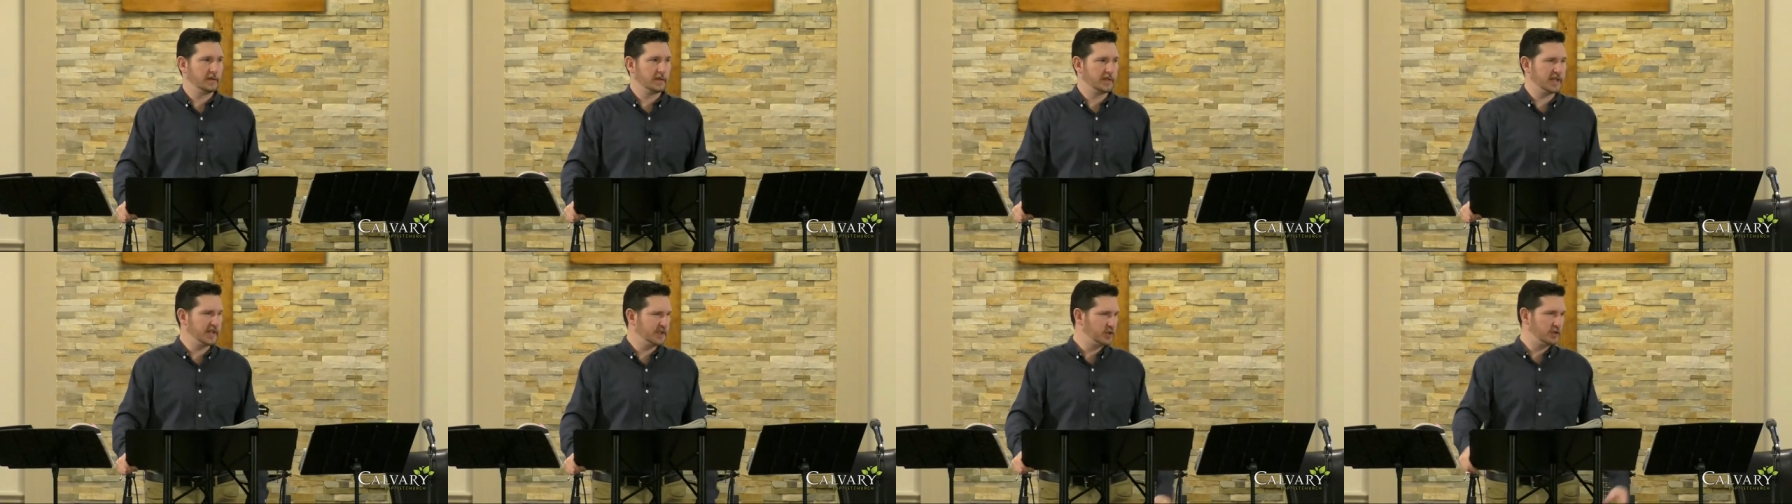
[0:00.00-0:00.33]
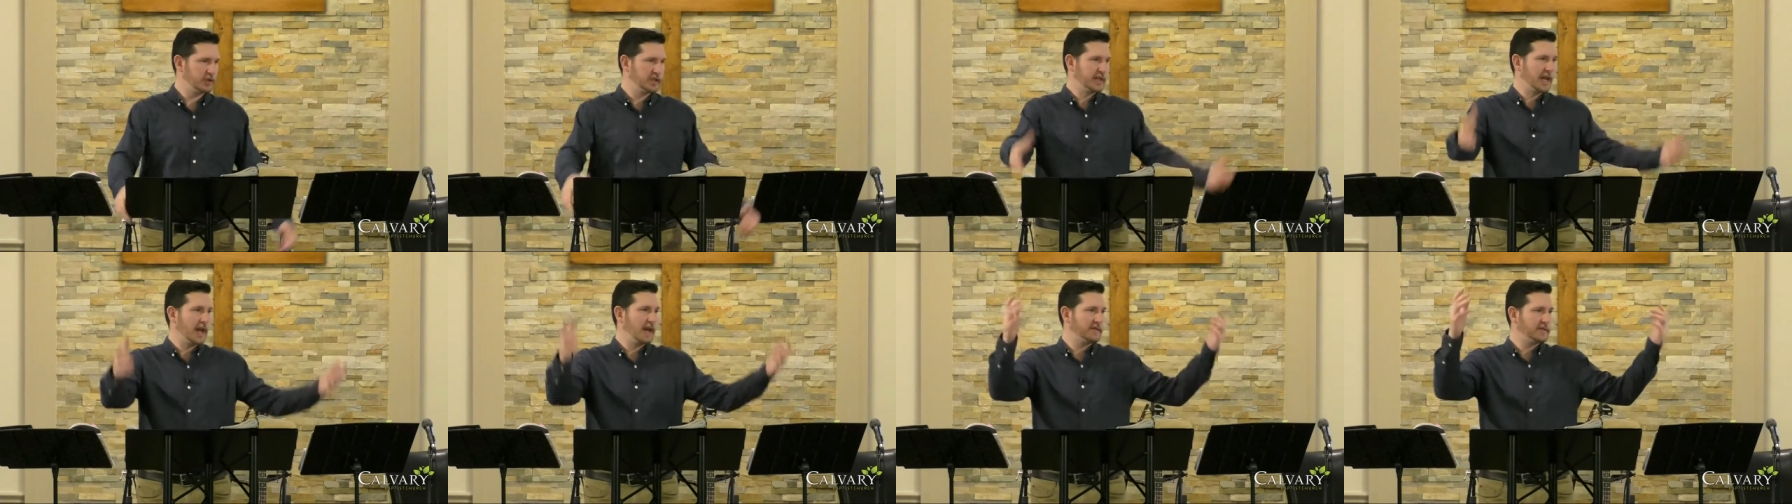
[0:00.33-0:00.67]
Get
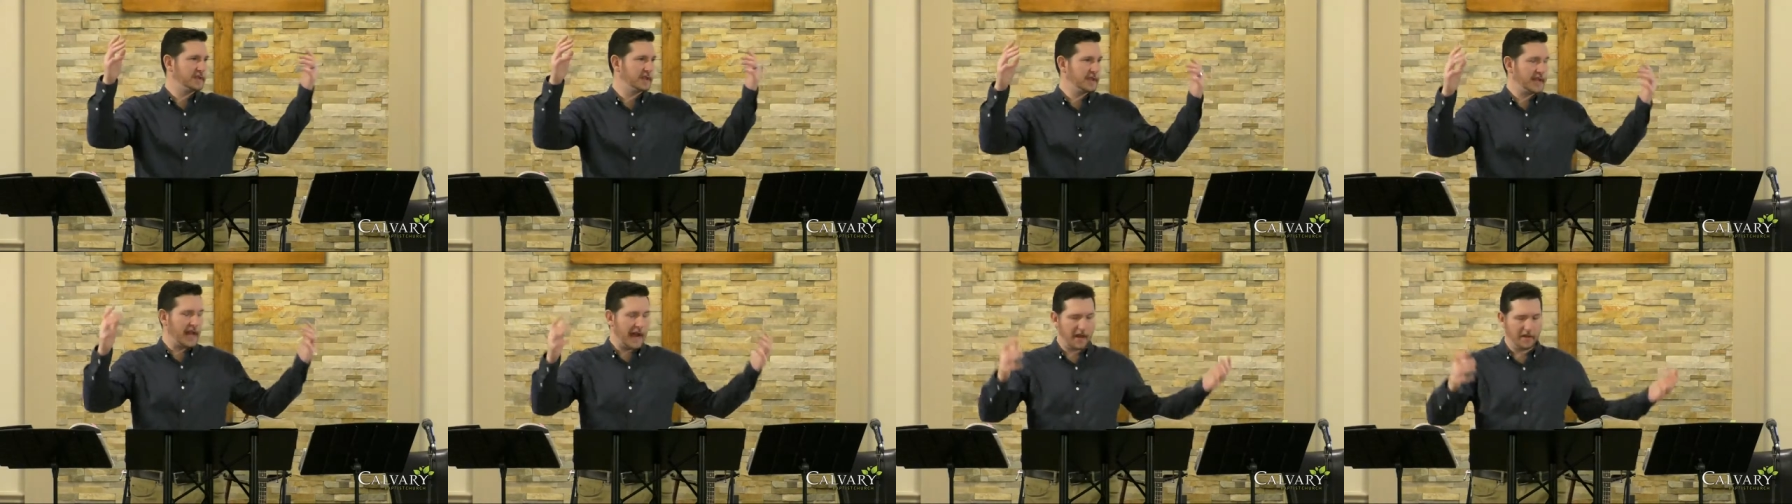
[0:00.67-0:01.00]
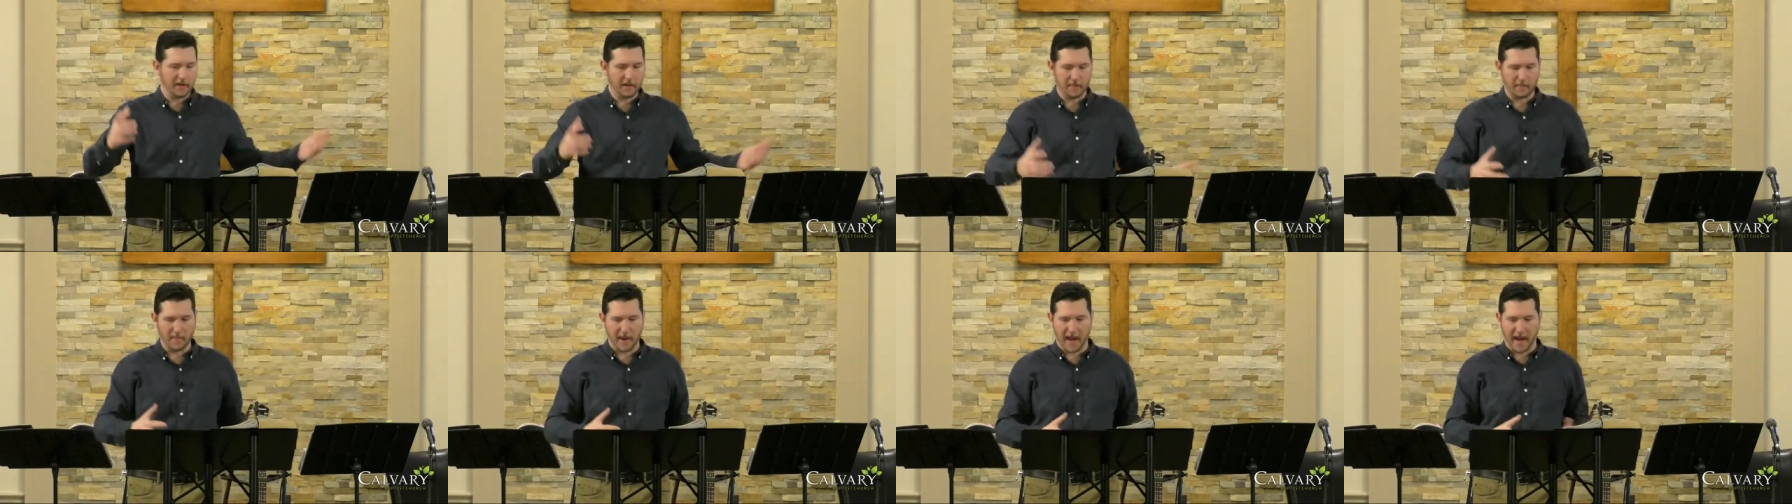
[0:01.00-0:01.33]
yourself
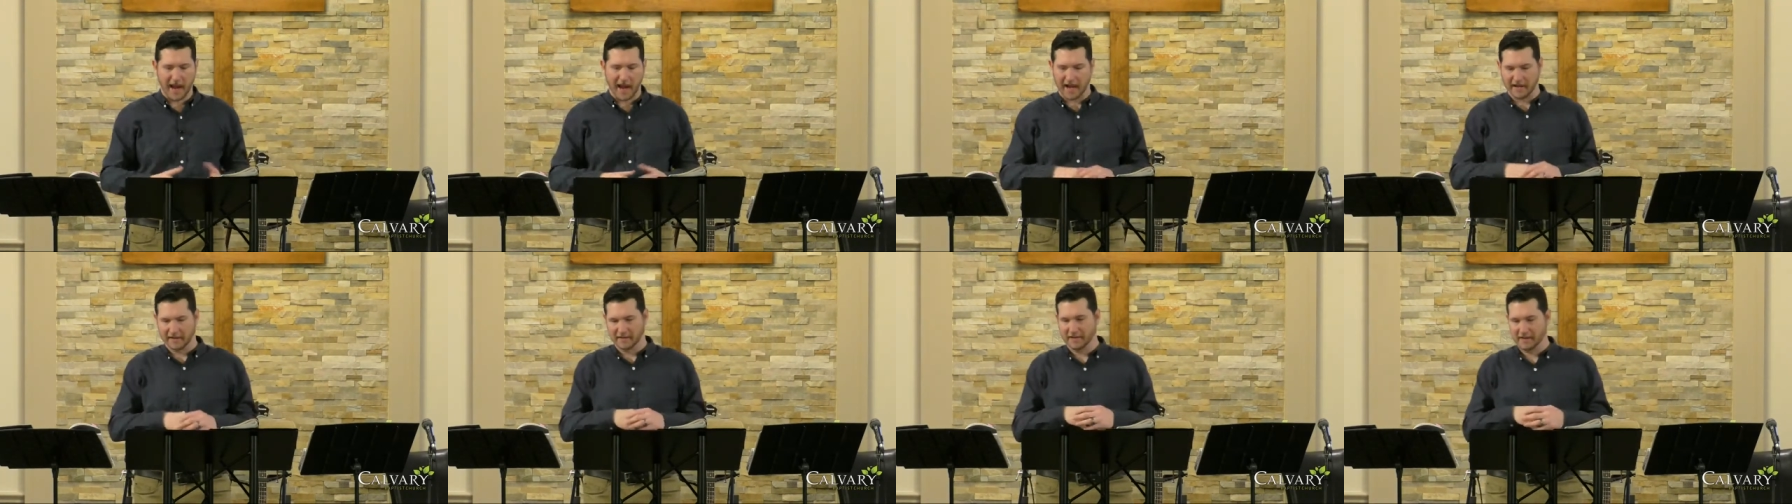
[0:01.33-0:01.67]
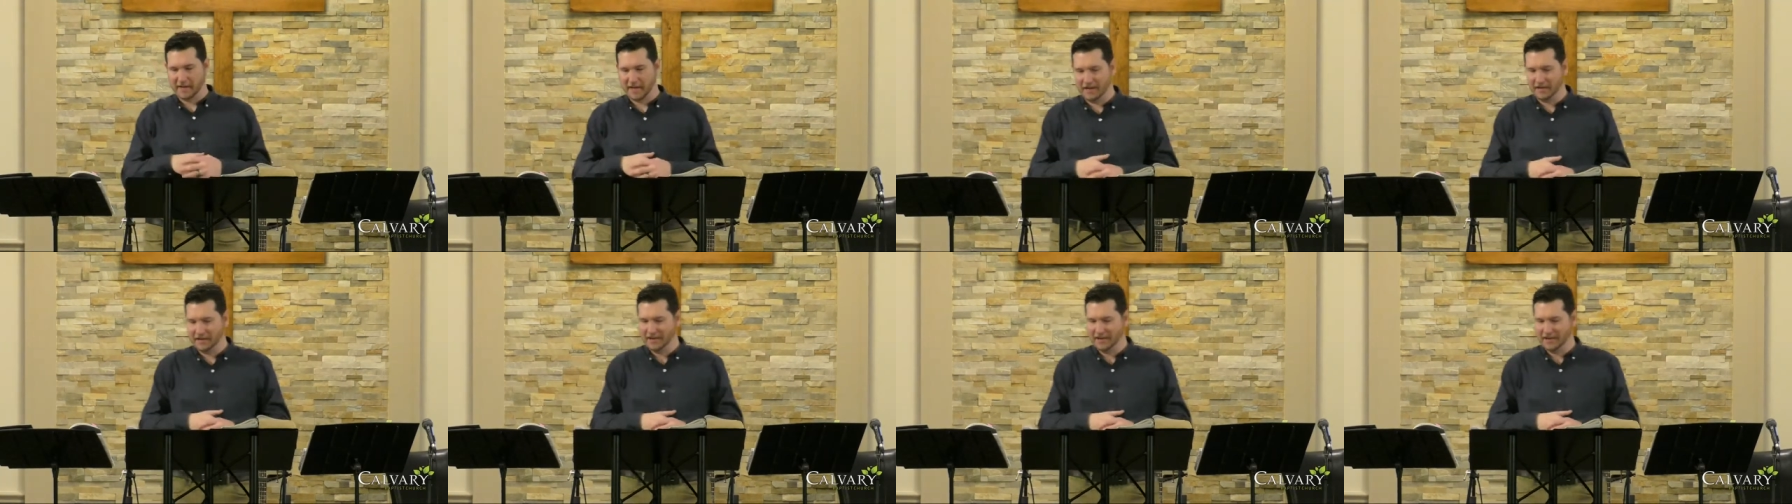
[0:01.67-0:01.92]
together, man.